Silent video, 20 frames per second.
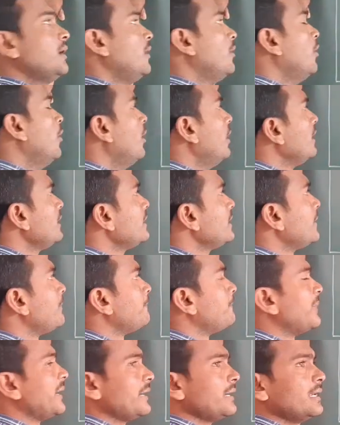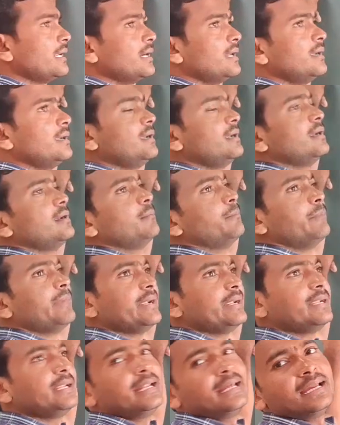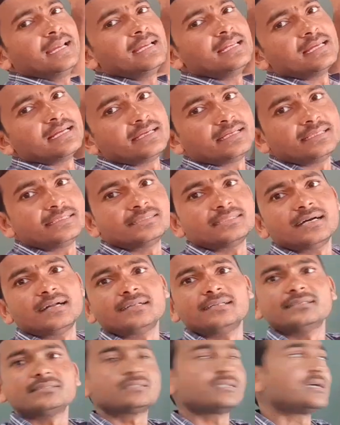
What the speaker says: all the Mendelian disorders